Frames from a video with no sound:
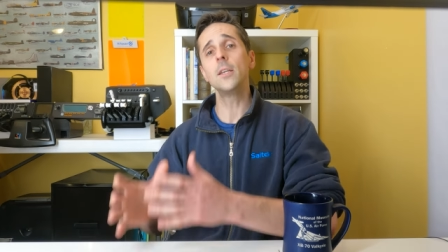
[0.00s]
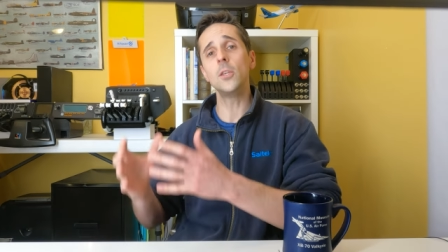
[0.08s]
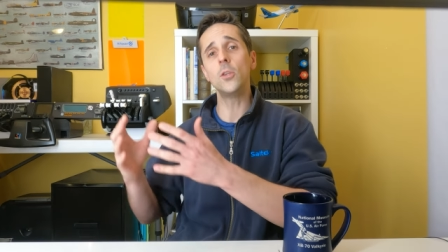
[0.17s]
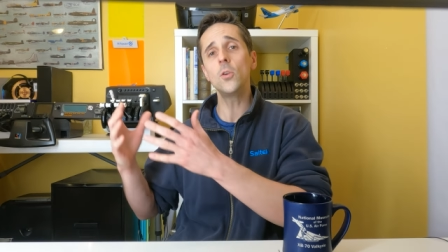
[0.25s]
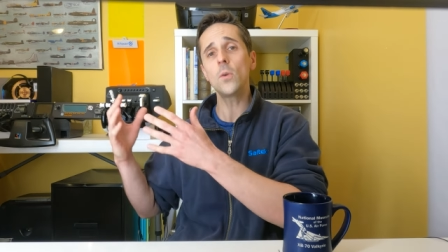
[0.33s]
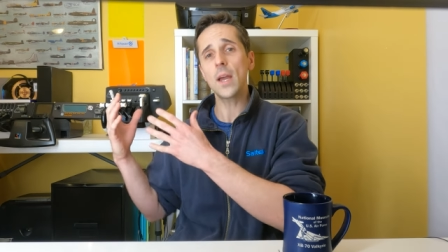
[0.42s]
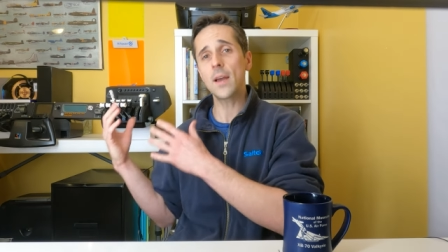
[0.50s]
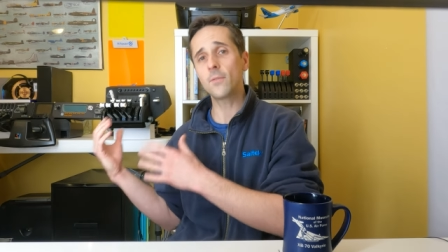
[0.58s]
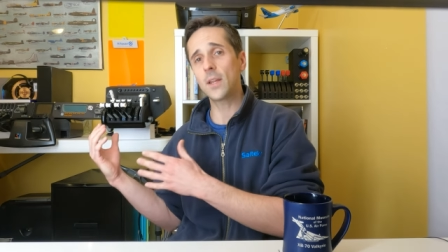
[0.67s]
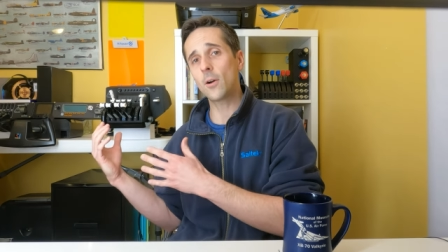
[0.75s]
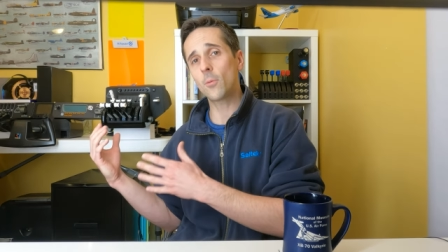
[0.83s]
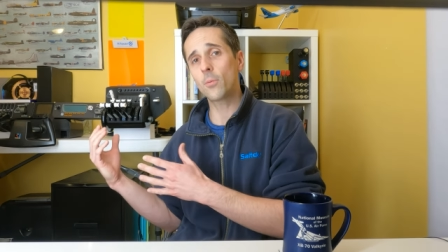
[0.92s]
you have
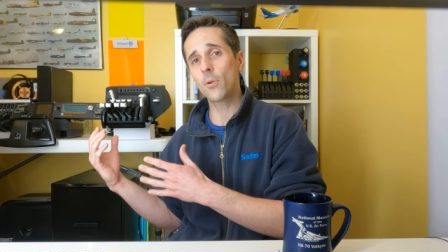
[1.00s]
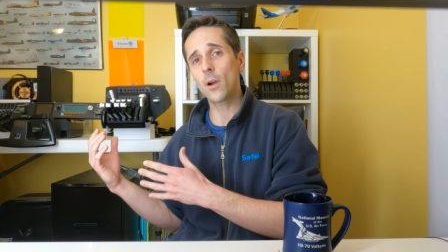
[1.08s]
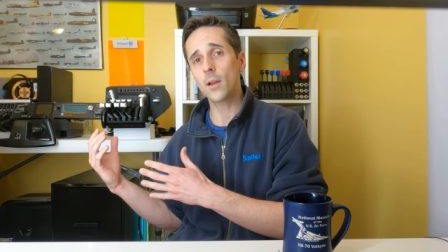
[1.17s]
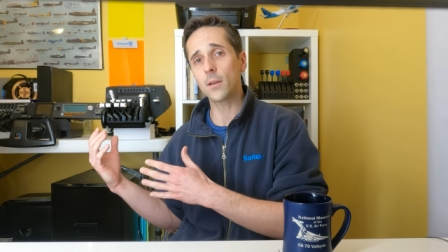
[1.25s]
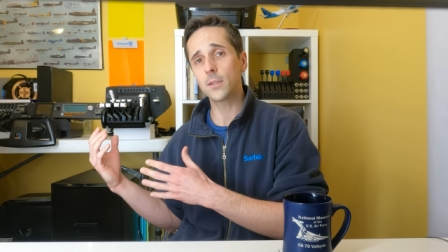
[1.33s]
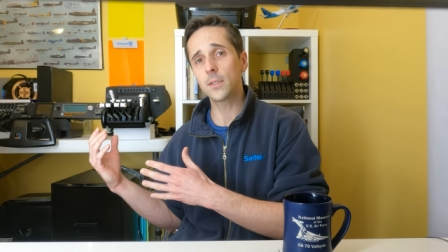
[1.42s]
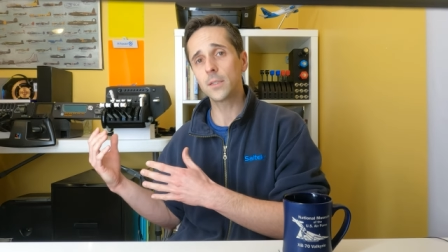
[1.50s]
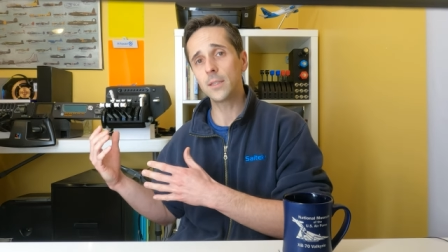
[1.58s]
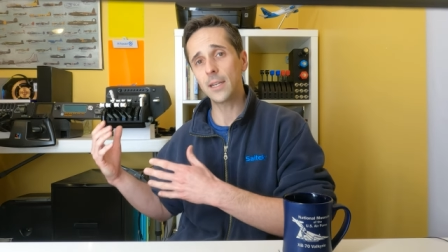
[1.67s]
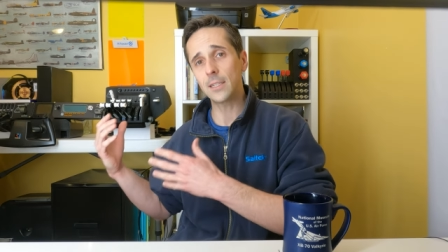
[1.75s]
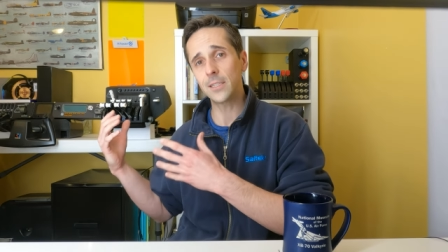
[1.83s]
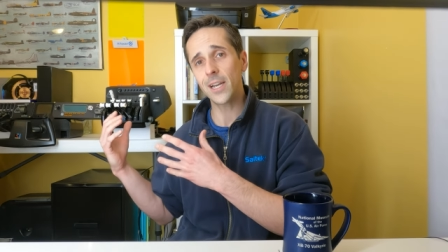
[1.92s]
now a product
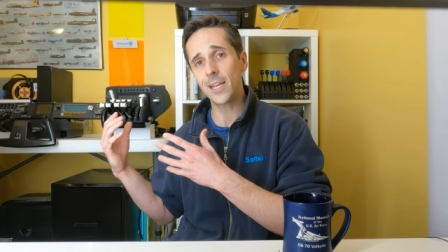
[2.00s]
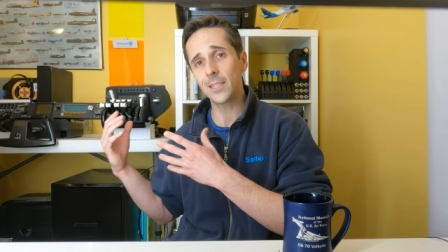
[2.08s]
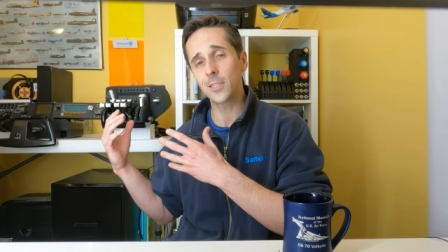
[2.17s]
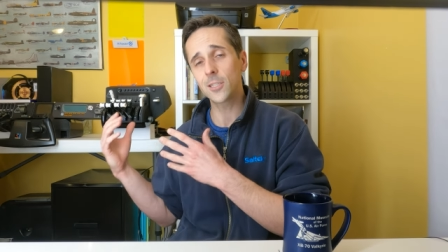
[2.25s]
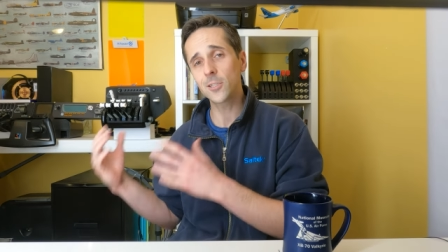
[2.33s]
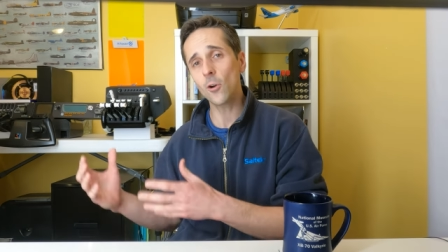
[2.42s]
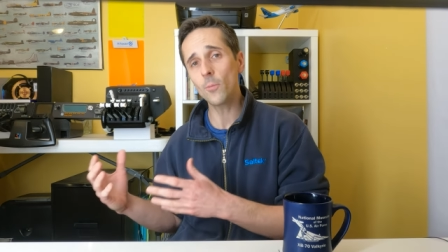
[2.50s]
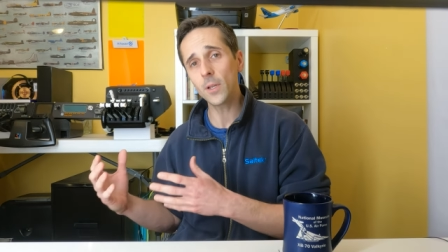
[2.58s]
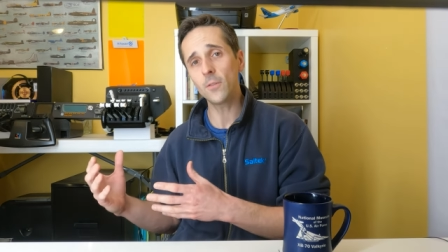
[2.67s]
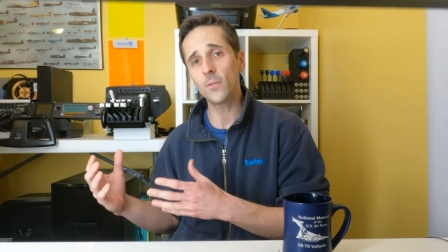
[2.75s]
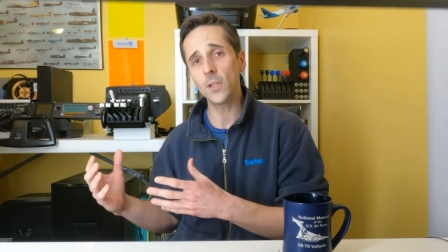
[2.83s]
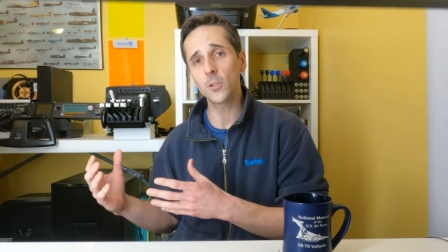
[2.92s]
that can tie in so
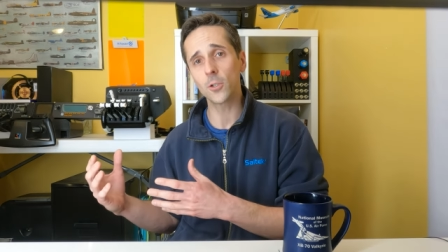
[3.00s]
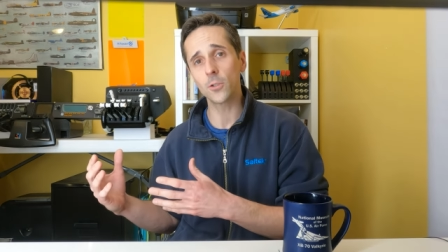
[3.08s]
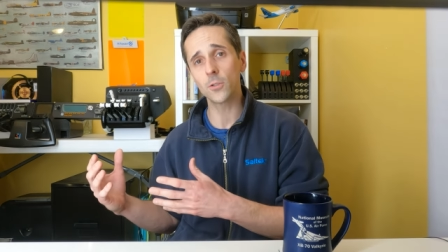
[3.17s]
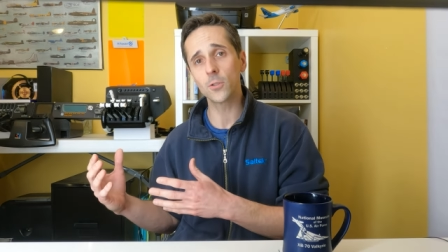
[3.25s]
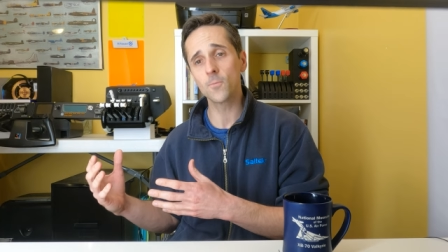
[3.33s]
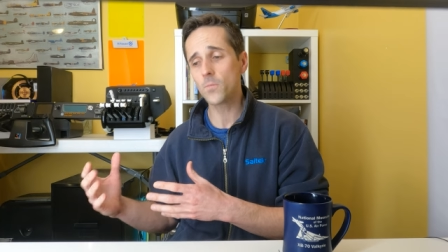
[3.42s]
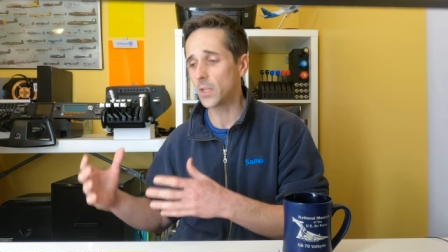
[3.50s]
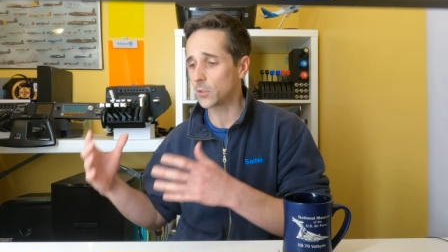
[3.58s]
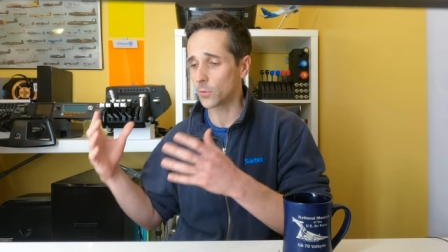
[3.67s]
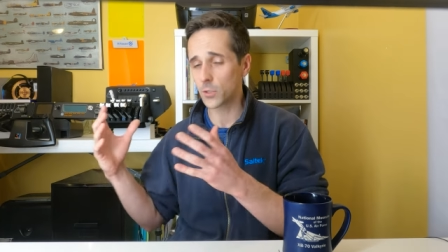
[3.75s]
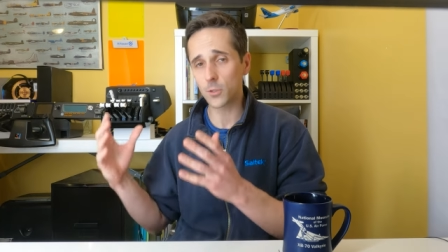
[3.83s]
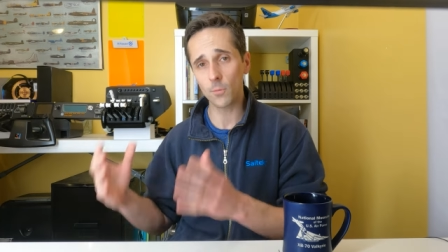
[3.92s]
many features
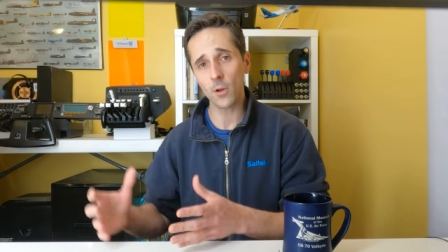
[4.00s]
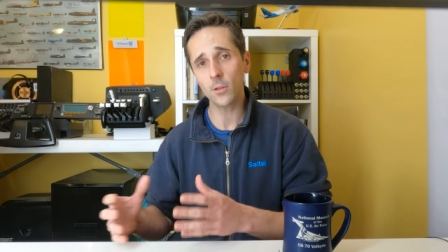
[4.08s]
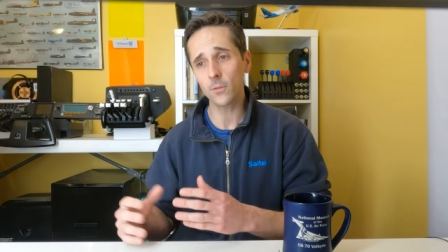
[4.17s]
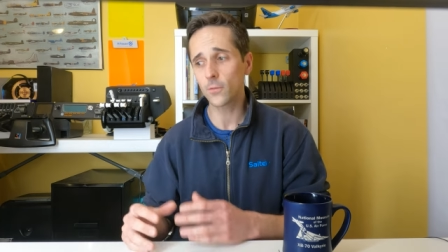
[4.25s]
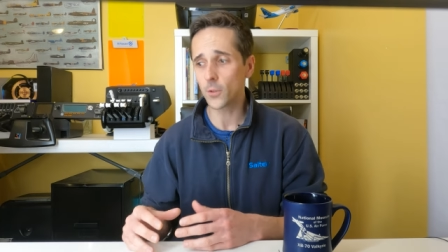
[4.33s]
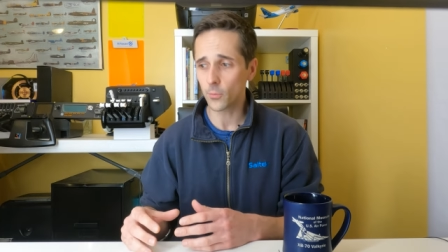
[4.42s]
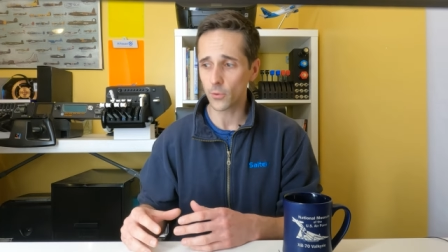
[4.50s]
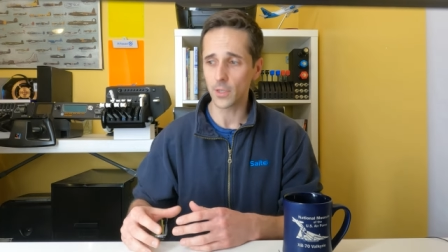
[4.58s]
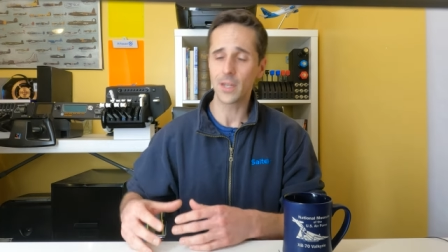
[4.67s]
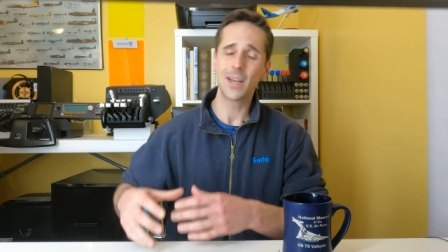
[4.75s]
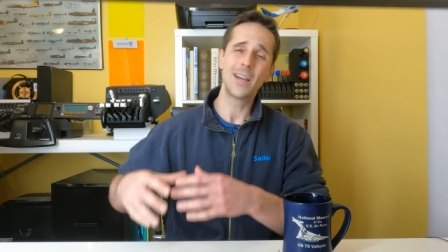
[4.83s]
into a smaller footprint